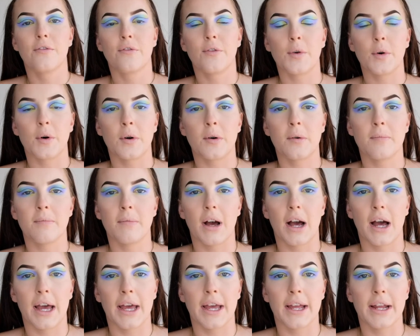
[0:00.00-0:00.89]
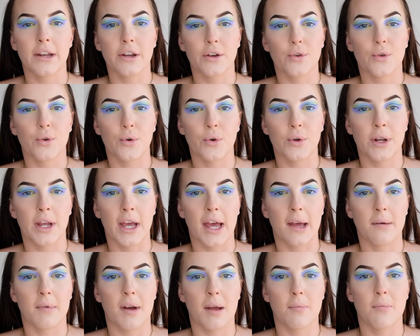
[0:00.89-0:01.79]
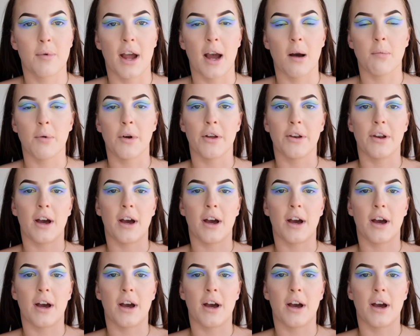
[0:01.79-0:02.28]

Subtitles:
for my inner corner and my brow bone